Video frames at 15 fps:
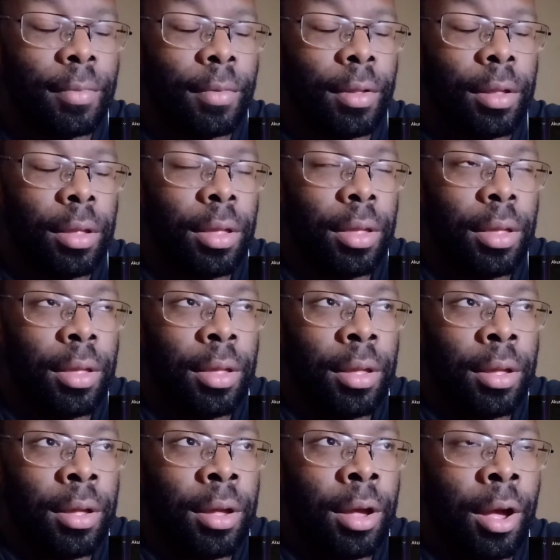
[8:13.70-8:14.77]
um
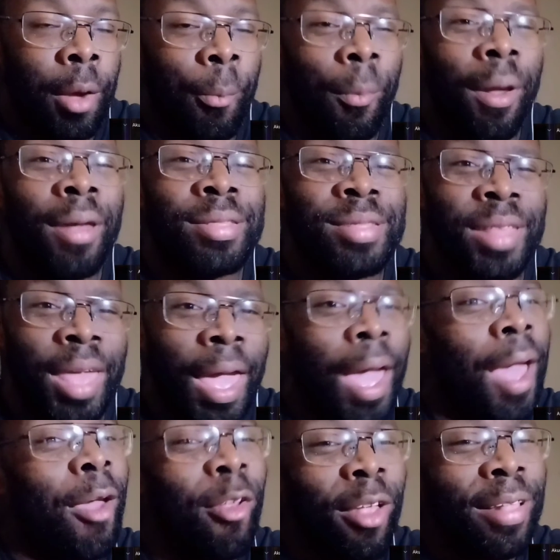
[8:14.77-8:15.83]
that, that
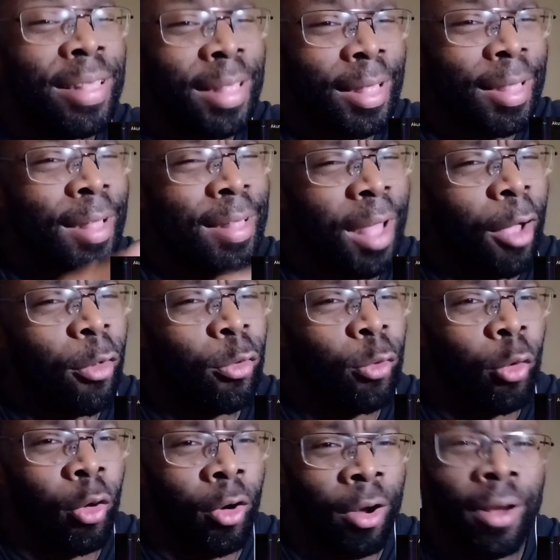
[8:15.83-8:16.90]
was for the
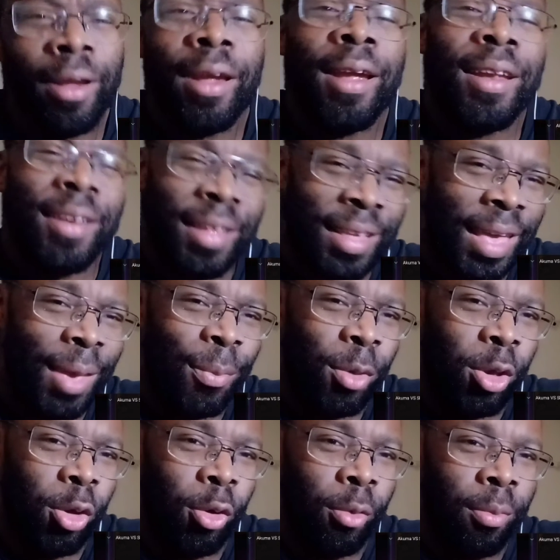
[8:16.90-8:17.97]
GameCube.
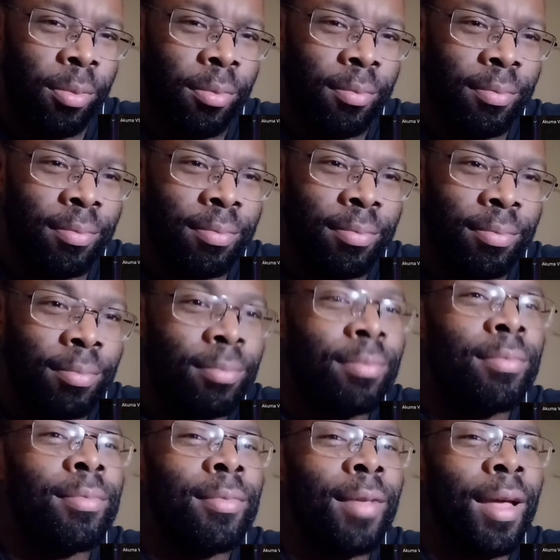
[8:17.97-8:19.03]
The game
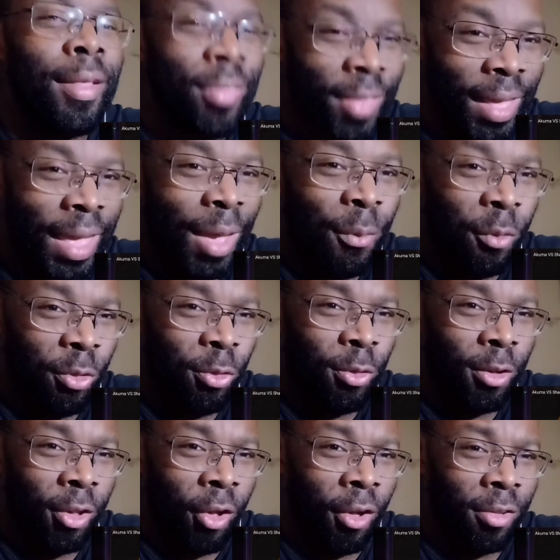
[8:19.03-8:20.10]
was pretty awesome.
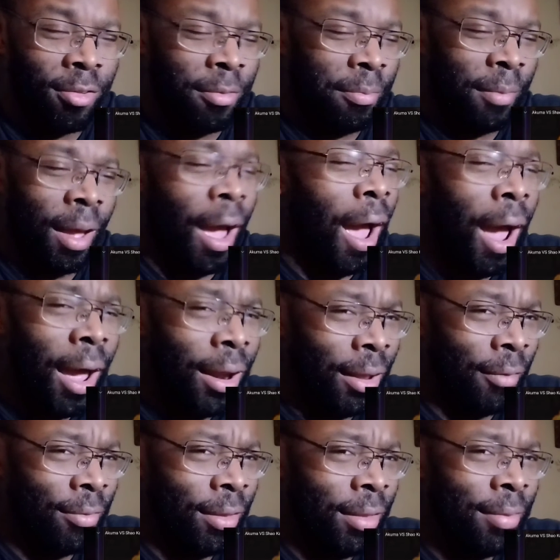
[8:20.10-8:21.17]
I loved it, and
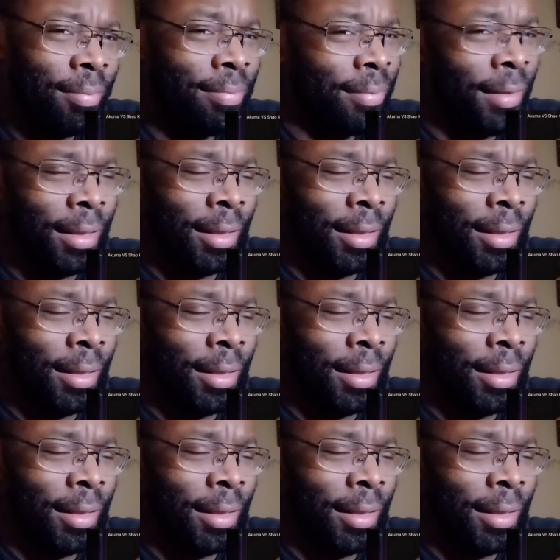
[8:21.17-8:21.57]
yeah